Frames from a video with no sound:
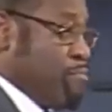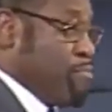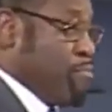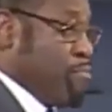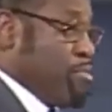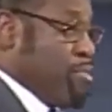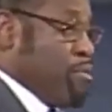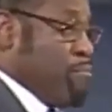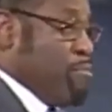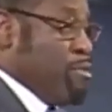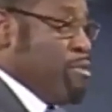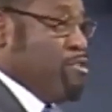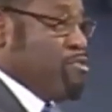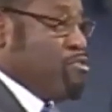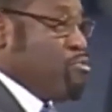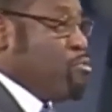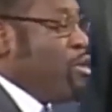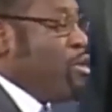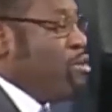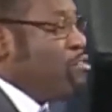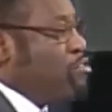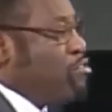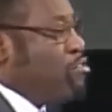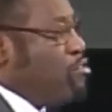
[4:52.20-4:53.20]
Because
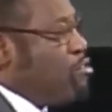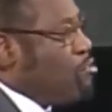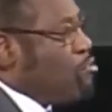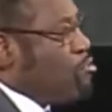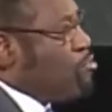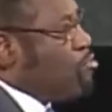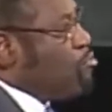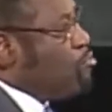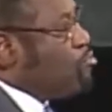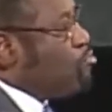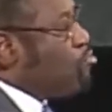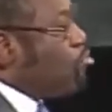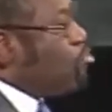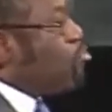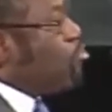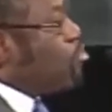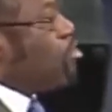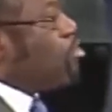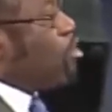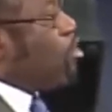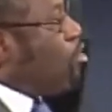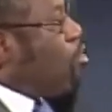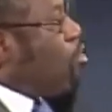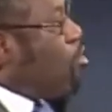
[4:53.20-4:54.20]
once you rule the
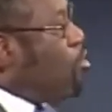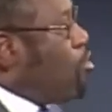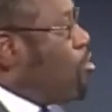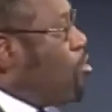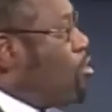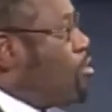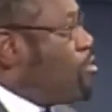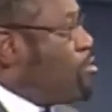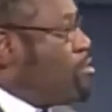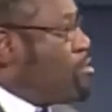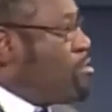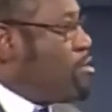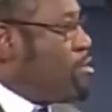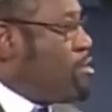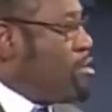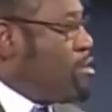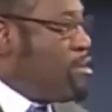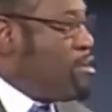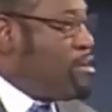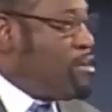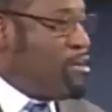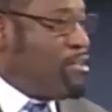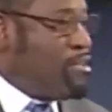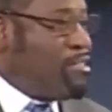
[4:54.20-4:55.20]
law,
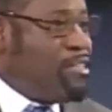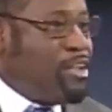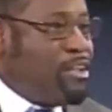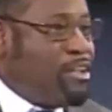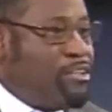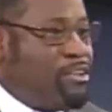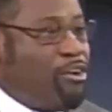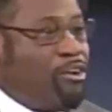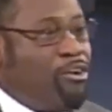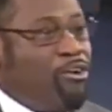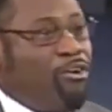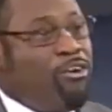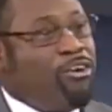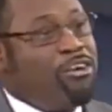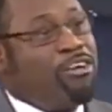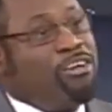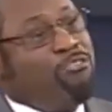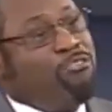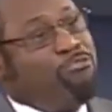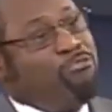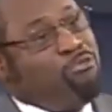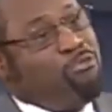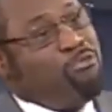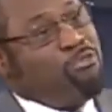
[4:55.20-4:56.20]
and then the law can
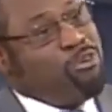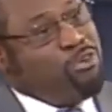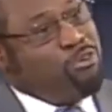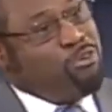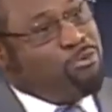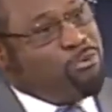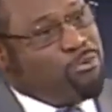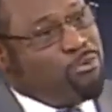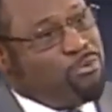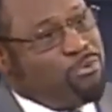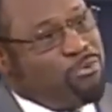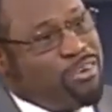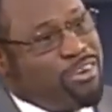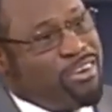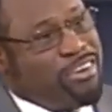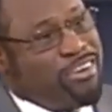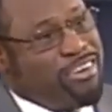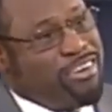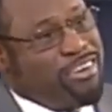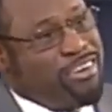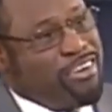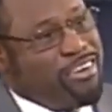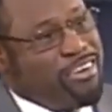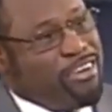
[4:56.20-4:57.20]
rule you.
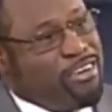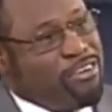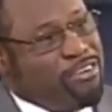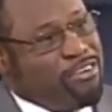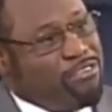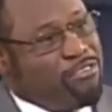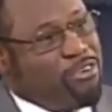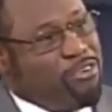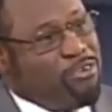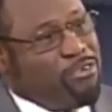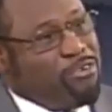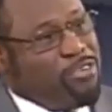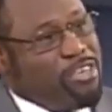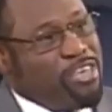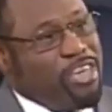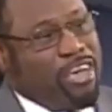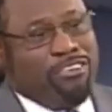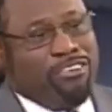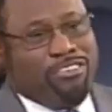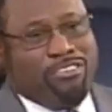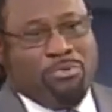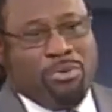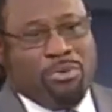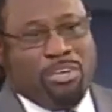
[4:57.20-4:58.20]
So
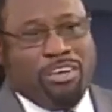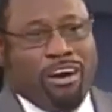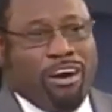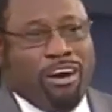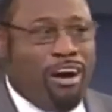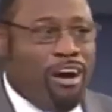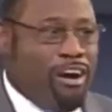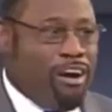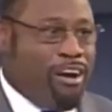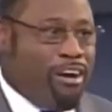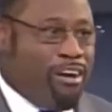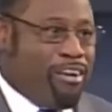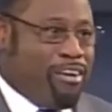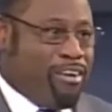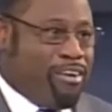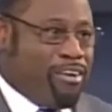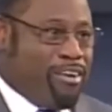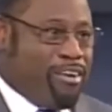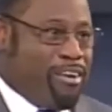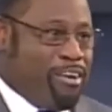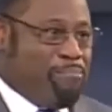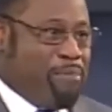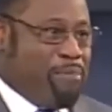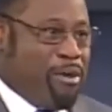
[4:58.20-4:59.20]
yes, we are
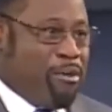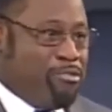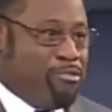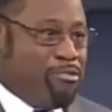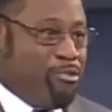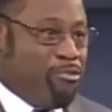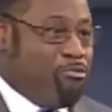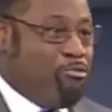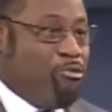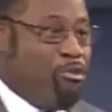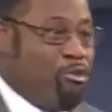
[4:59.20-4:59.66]
about the rule of